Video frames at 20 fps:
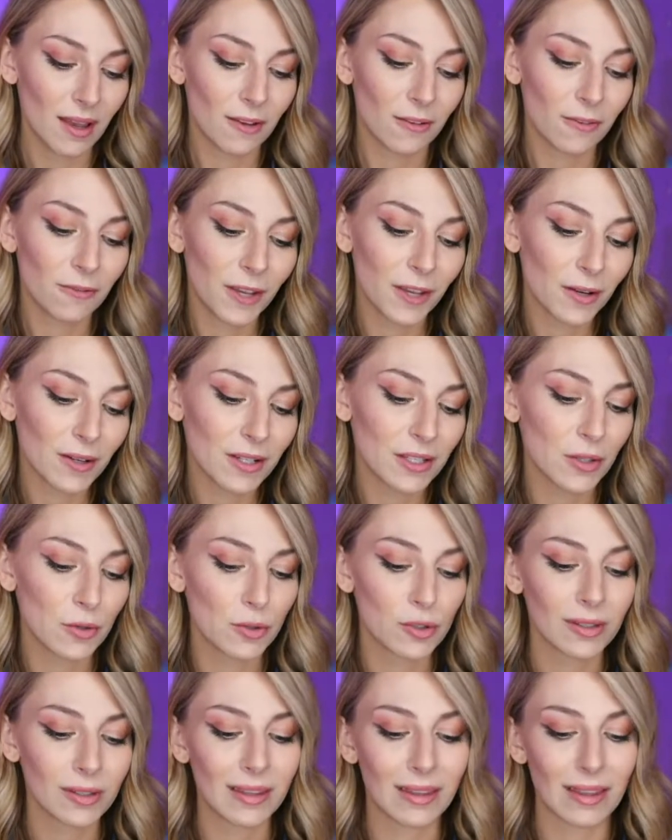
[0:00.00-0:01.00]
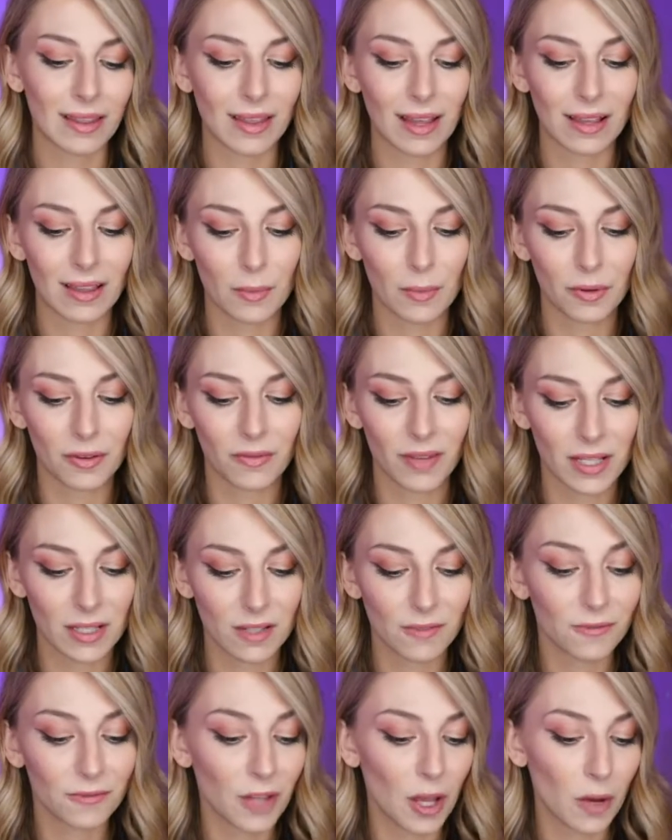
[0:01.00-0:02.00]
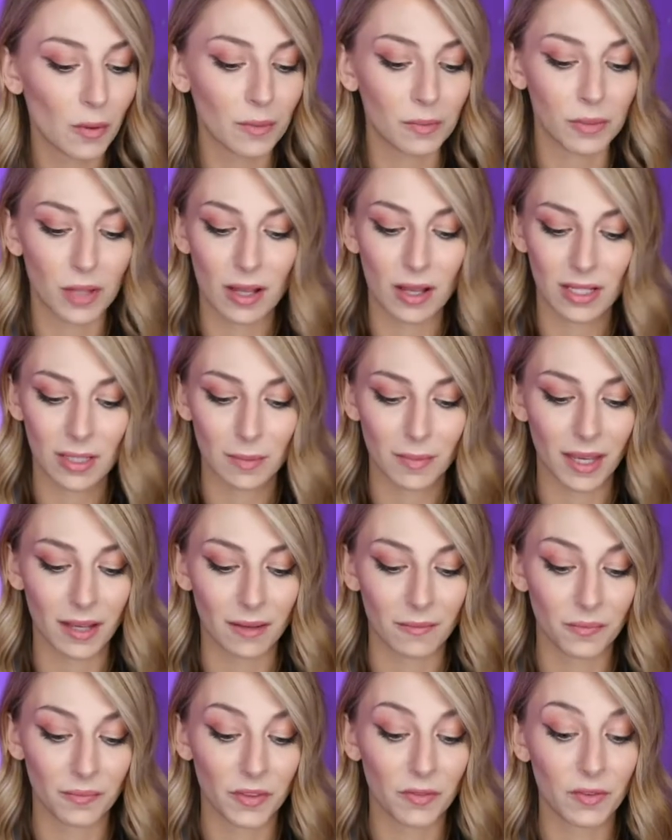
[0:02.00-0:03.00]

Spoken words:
Fear is usually the thing that prevents flow and blossoming.